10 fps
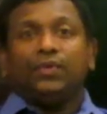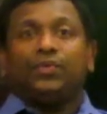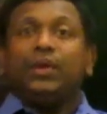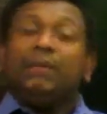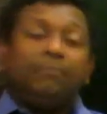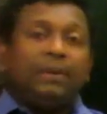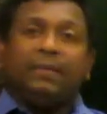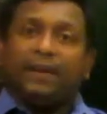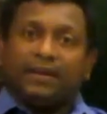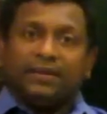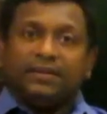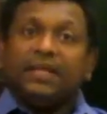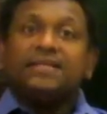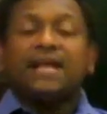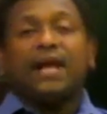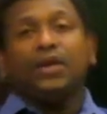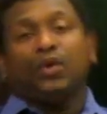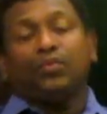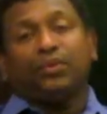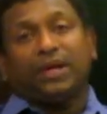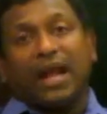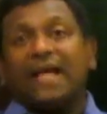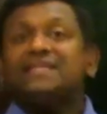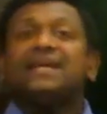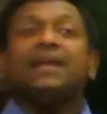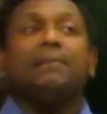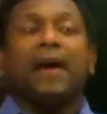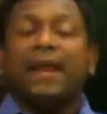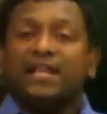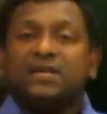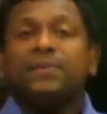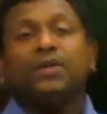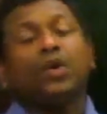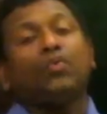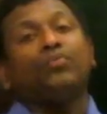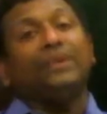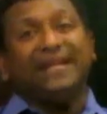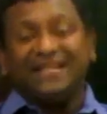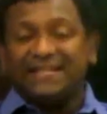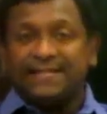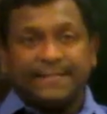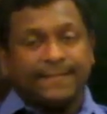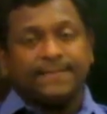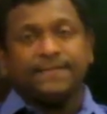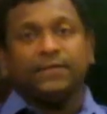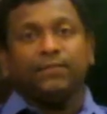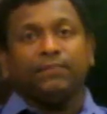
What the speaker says: to implement this kind of classical management of diseases.